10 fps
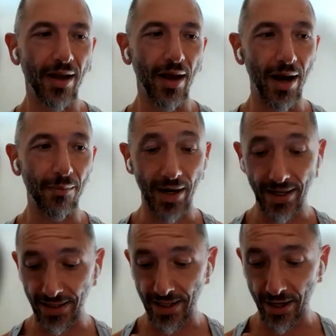But I
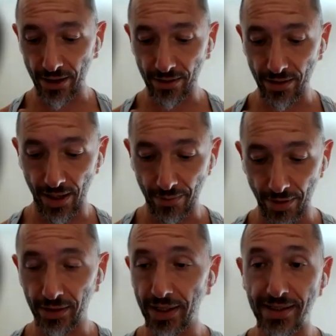did hear
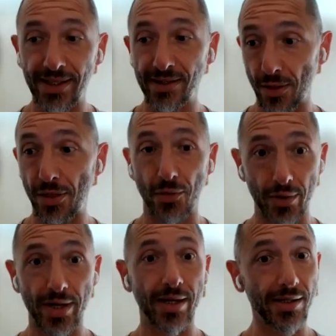apparently season
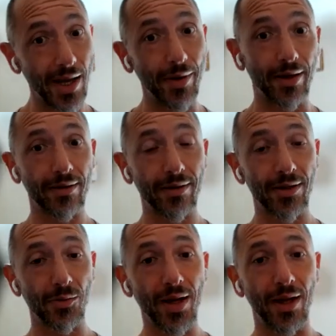3 is coming
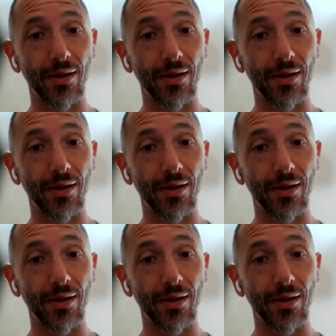as well.